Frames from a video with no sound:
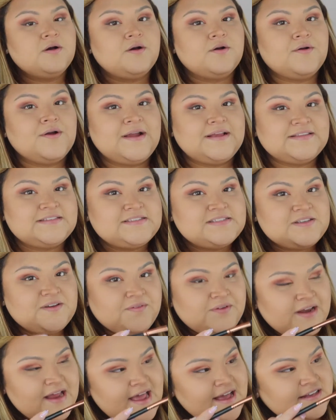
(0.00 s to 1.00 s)
Alright, so
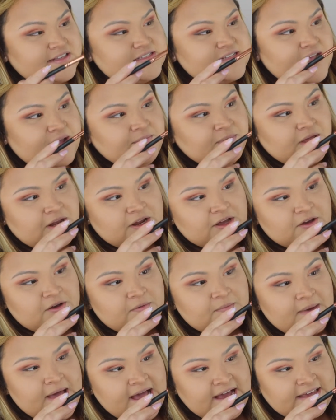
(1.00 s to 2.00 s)
next I'm going to go
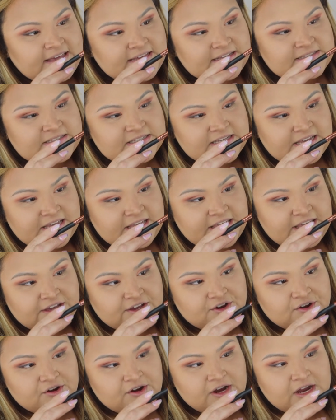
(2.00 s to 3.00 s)
back into
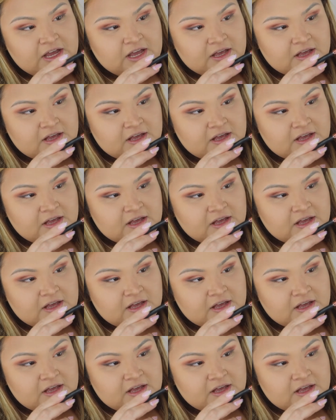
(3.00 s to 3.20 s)
Hickory